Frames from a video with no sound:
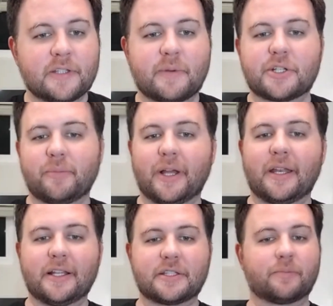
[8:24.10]
Special
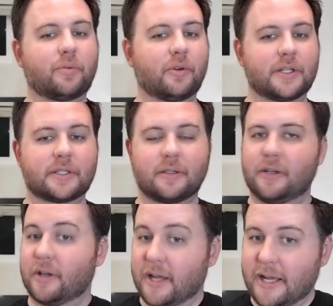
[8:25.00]
blend and supports
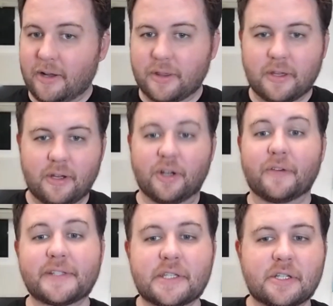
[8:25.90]
your gut health, your
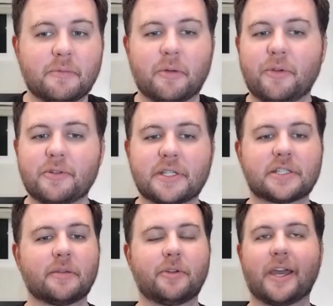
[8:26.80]
nervous system, your immune
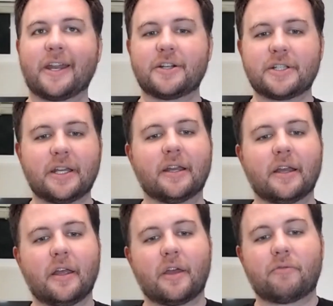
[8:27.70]
system, your energy,
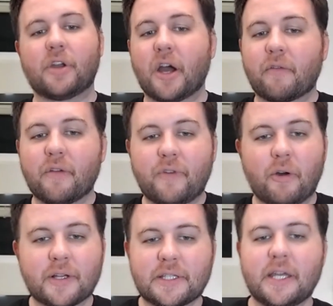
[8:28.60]
recovery,
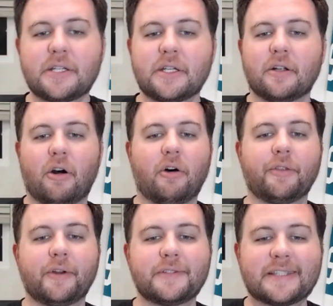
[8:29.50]
focus, aging,
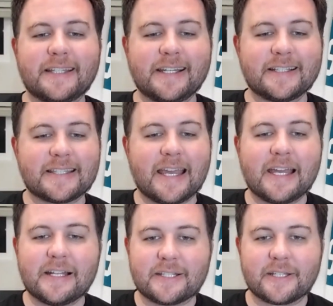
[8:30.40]
all those things.
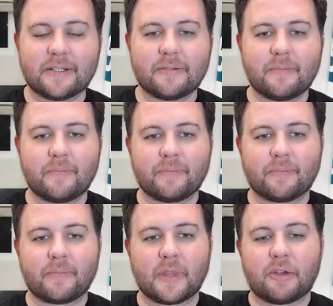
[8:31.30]
And
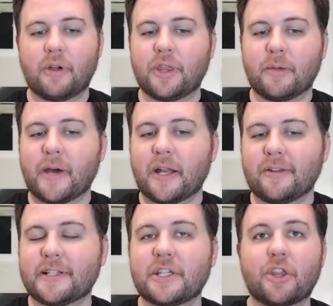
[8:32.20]
great thing about
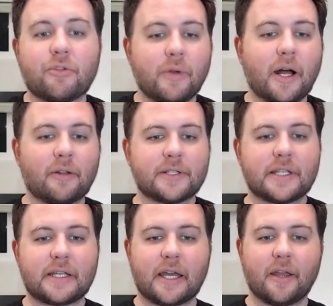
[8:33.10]
it, less than three
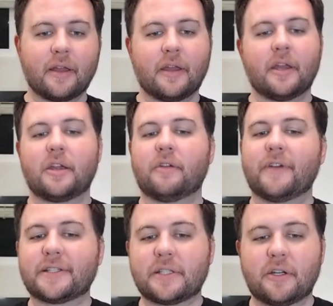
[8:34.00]
dollars a day. You're
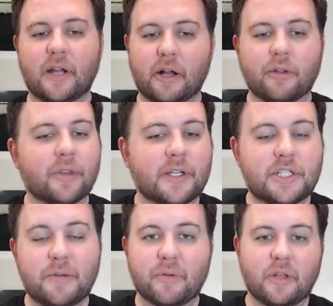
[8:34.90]
investing in your health, and
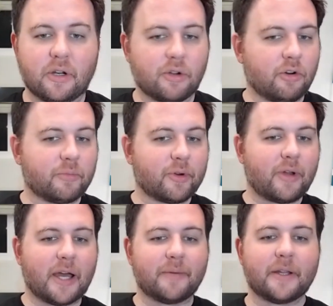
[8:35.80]
it's cheaper than your cold
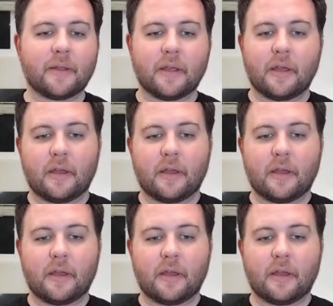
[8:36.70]
brew habit.